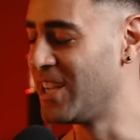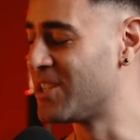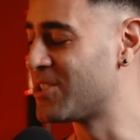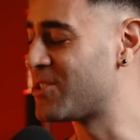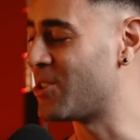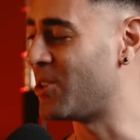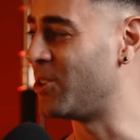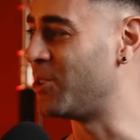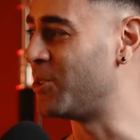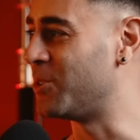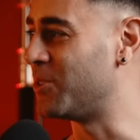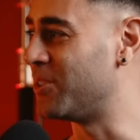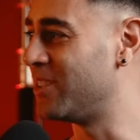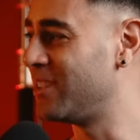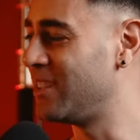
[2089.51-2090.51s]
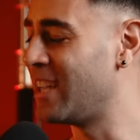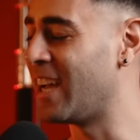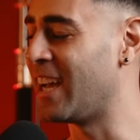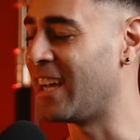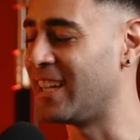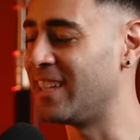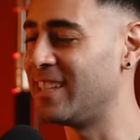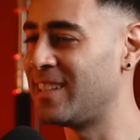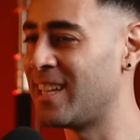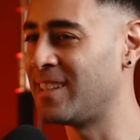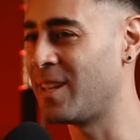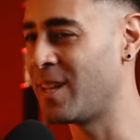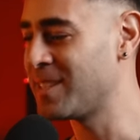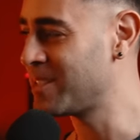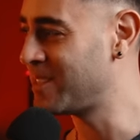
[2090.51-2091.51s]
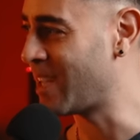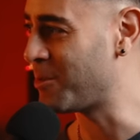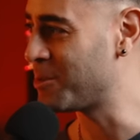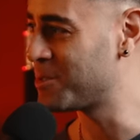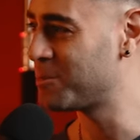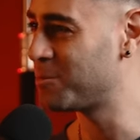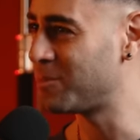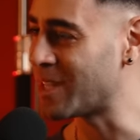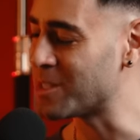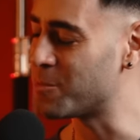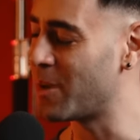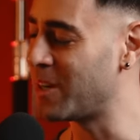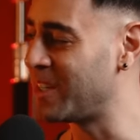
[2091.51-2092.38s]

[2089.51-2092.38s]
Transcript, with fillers: So yeah, that's been